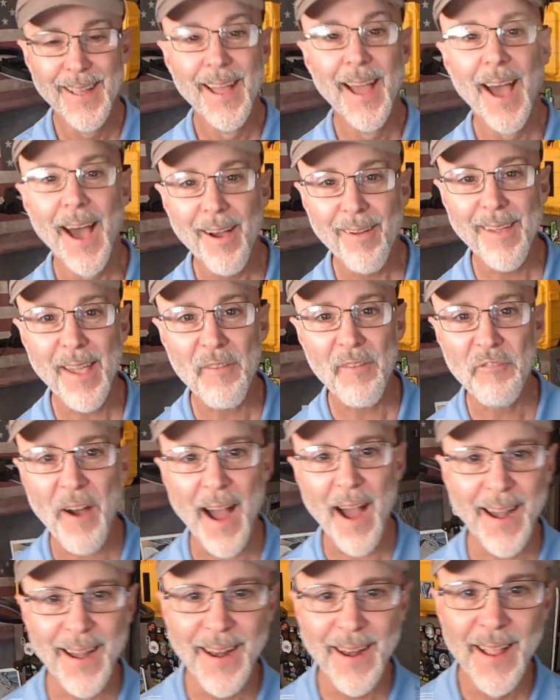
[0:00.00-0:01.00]
Okay,
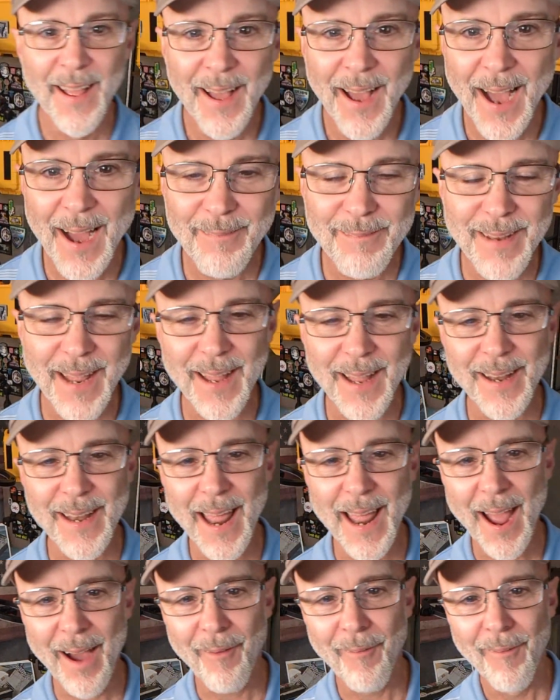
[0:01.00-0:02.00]
fine. I'm done
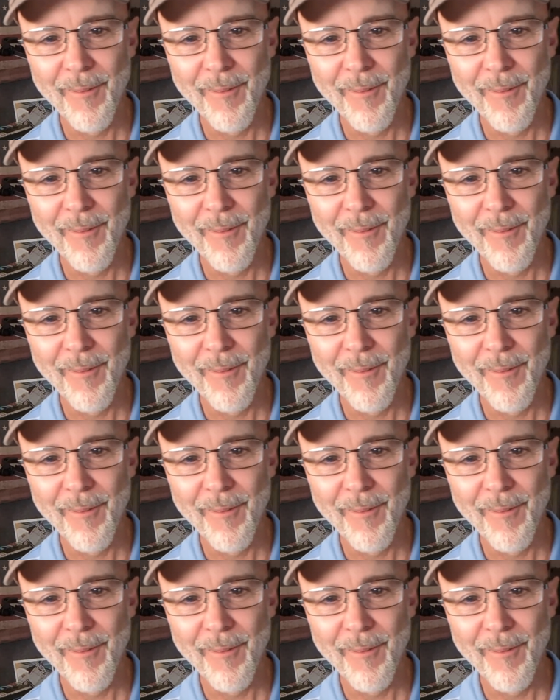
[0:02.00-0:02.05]
now.